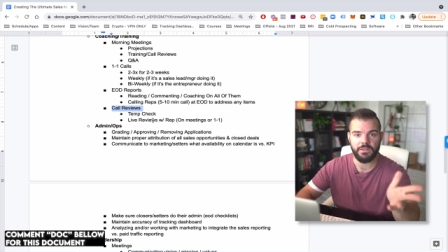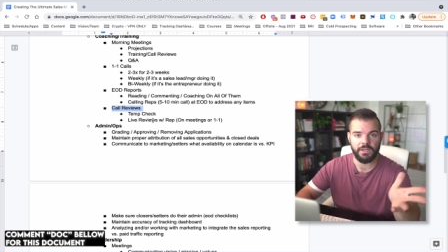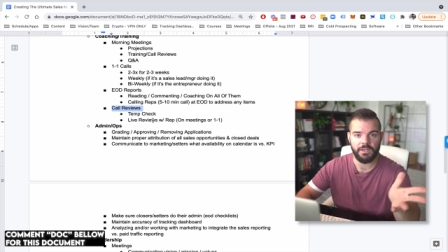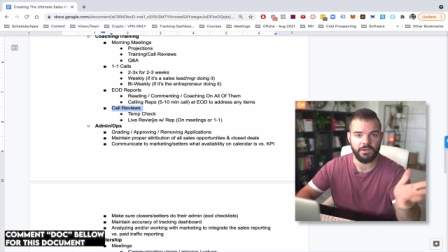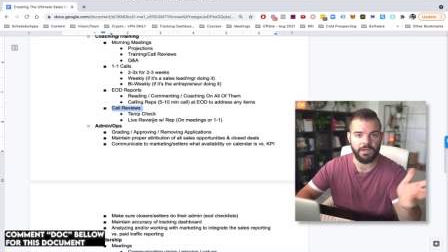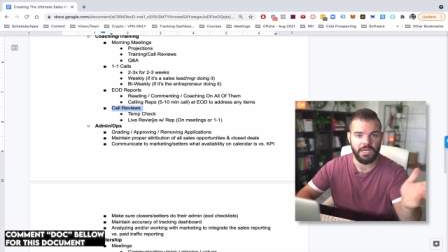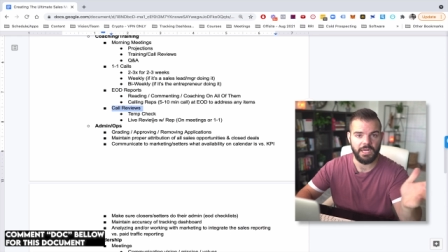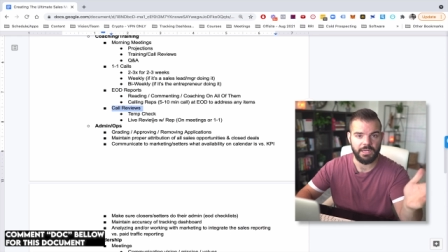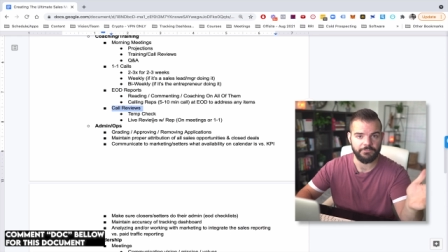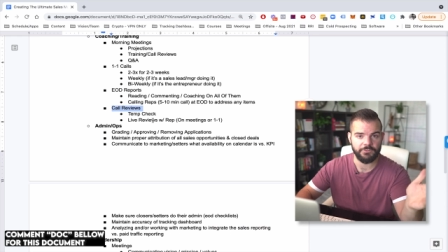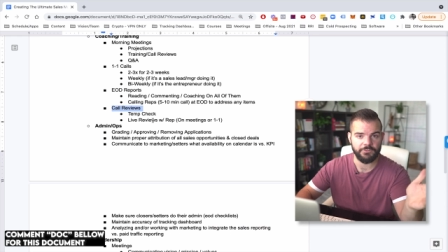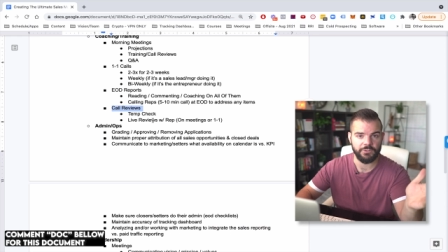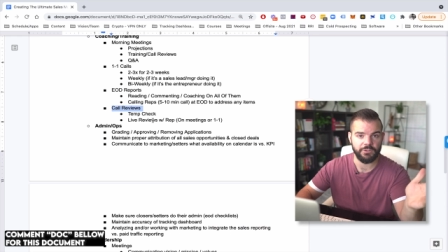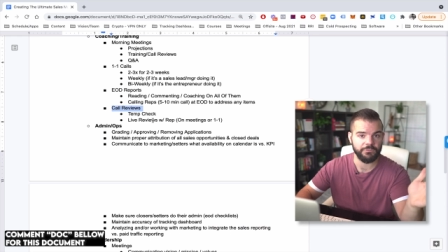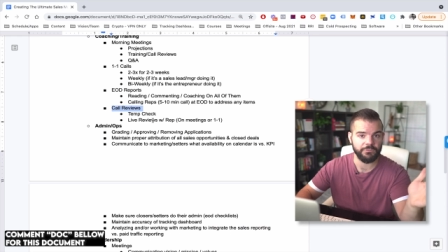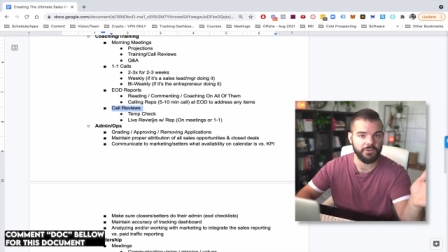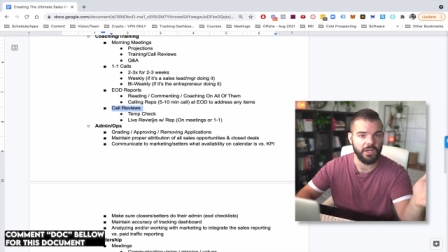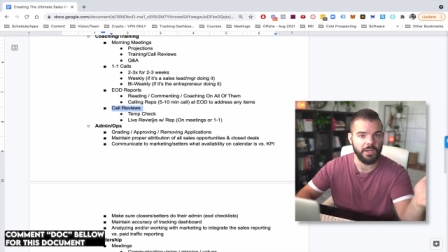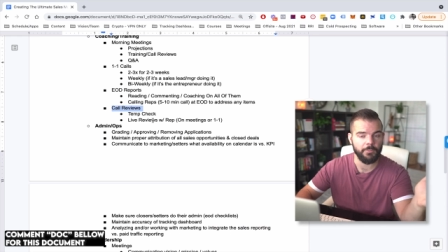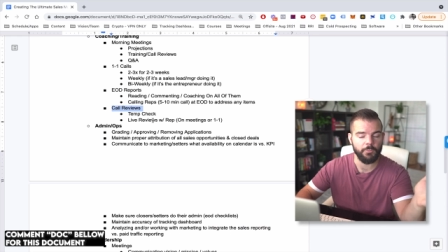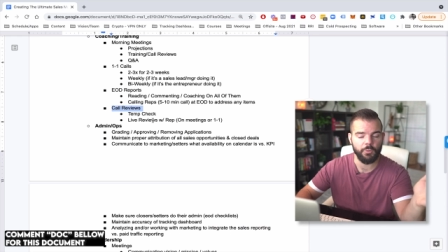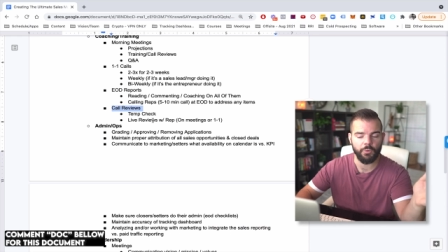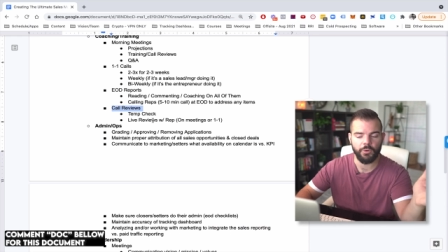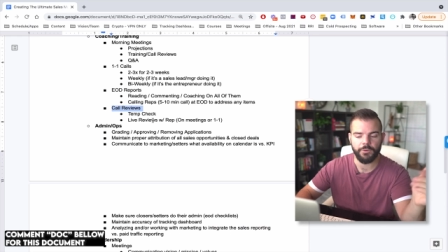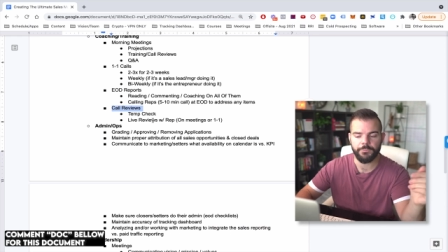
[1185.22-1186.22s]
thereafter, if
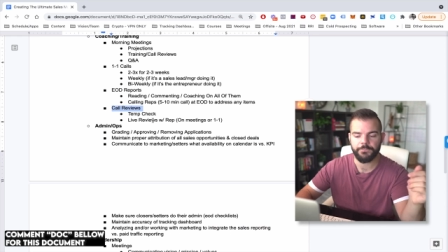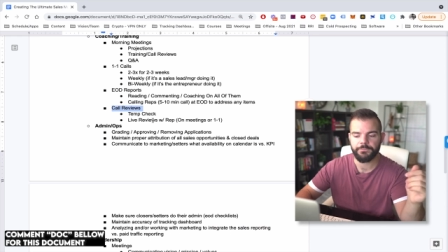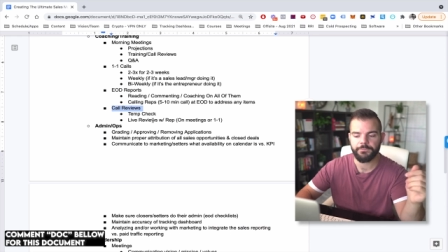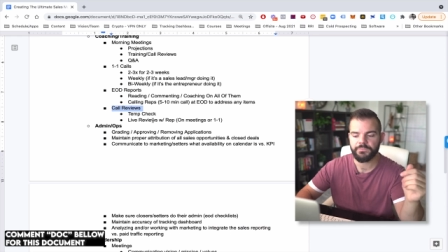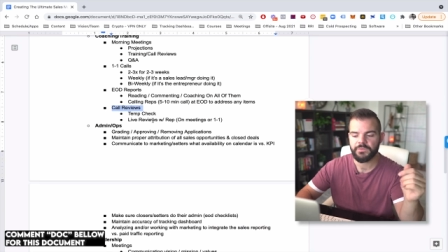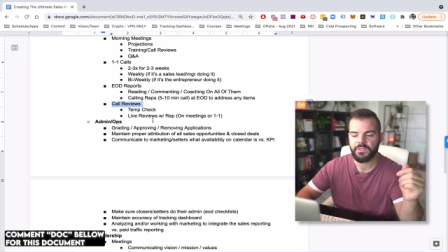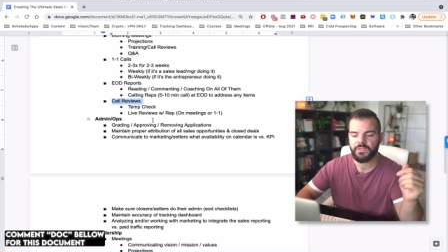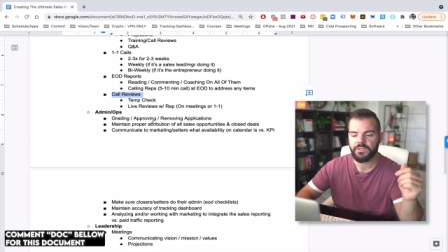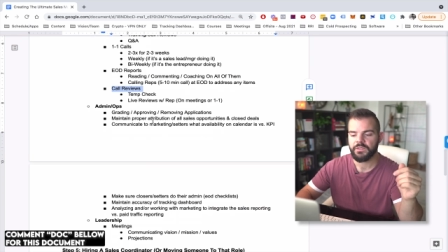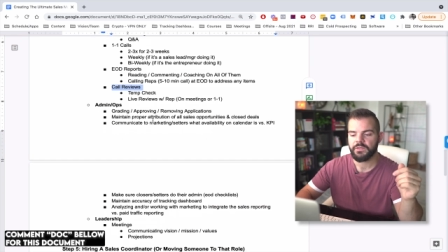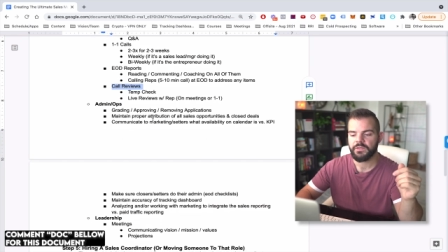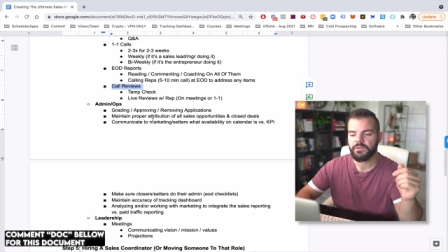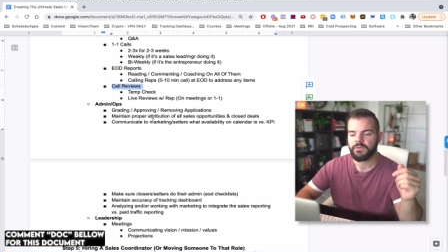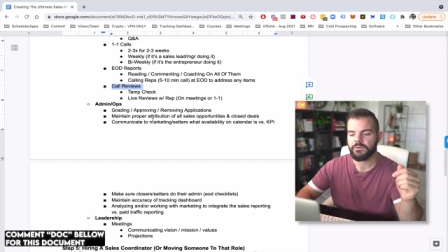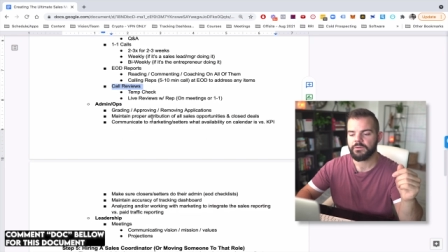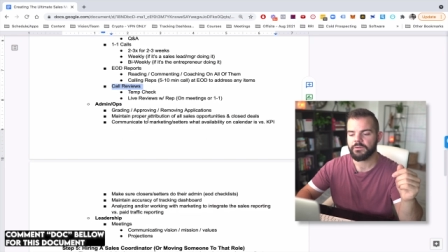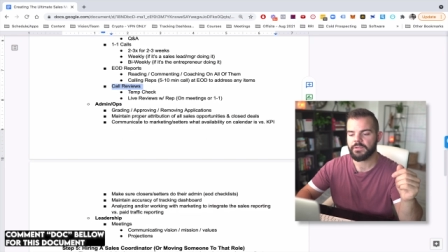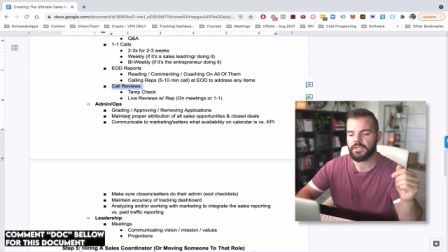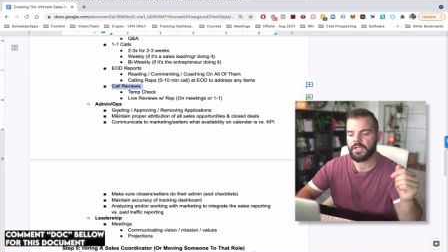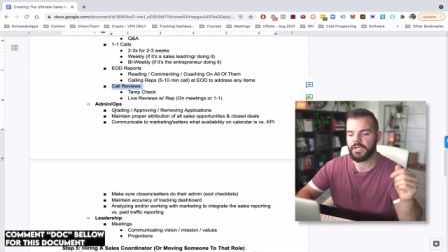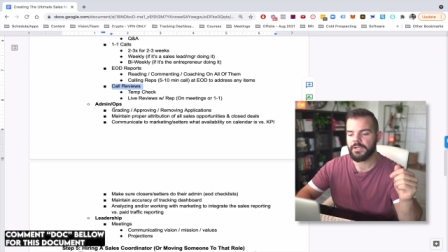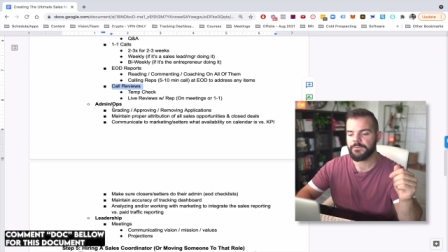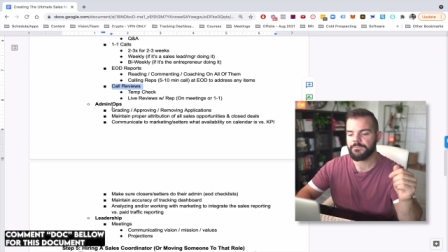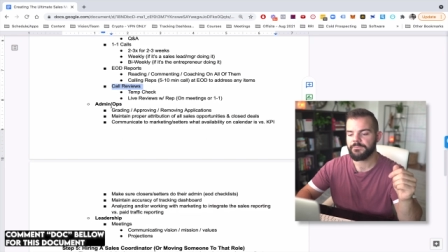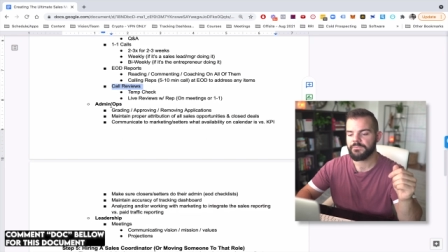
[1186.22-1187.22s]
not more.
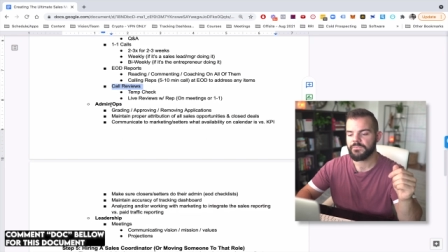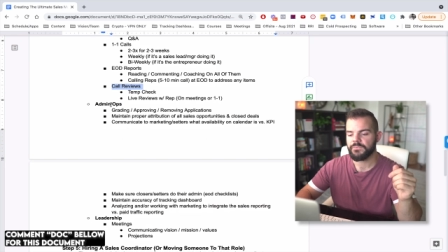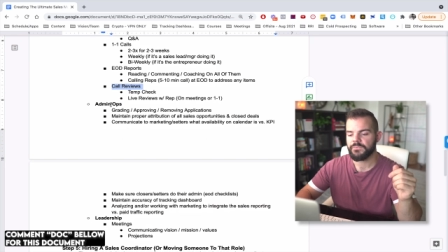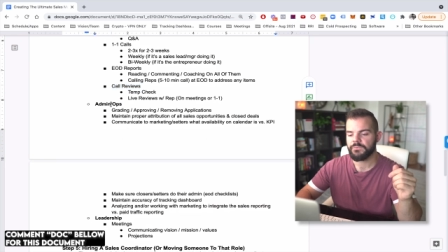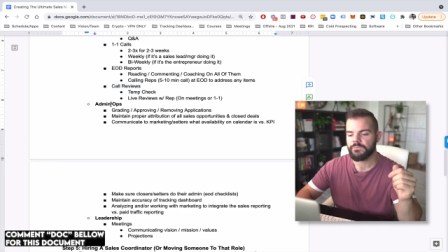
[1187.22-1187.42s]
Okay?